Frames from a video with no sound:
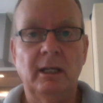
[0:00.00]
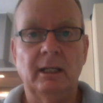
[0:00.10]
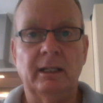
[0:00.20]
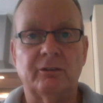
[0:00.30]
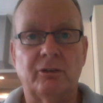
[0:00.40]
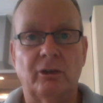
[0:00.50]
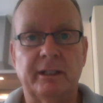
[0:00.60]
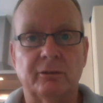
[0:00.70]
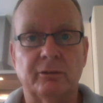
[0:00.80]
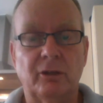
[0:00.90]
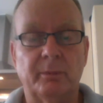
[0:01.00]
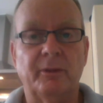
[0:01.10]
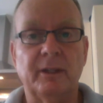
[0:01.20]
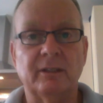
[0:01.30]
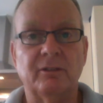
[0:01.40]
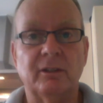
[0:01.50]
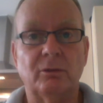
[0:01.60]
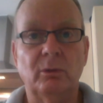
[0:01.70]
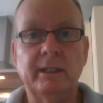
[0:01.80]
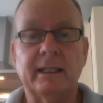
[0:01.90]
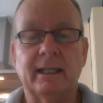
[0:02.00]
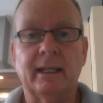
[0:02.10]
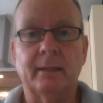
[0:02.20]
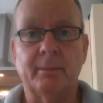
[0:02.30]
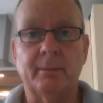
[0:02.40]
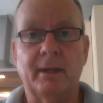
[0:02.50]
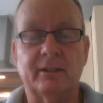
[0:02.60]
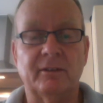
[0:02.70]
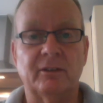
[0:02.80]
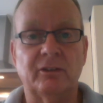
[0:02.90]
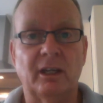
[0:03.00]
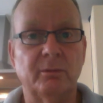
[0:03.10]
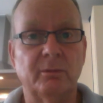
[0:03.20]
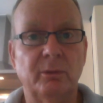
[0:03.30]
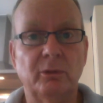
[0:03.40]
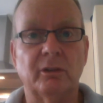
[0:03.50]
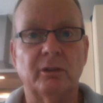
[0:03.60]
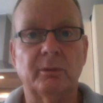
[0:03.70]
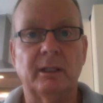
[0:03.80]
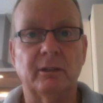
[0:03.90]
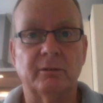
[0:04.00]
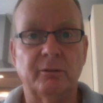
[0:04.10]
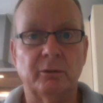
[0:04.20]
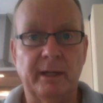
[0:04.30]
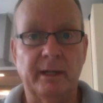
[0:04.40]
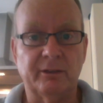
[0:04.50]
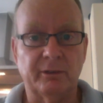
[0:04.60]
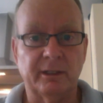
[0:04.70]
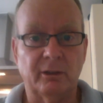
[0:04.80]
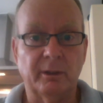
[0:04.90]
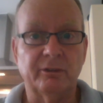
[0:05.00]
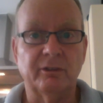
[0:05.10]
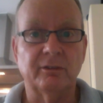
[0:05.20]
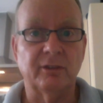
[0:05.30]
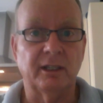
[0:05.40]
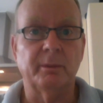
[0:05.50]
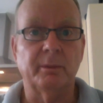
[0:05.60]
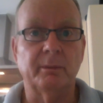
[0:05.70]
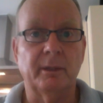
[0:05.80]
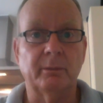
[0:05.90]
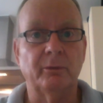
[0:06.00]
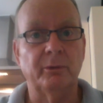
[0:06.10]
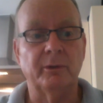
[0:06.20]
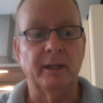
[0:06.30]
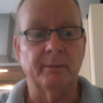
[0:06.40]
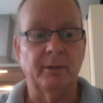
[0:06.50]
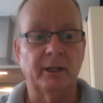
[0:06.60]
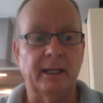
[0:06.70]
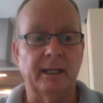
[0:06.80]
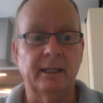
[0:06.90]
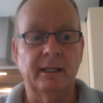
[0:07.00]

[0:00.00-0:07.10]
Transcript: let's try and get on top of things this week, get back to the discussion boards, and I really look forward to answering your questions and helping people through there. Okay.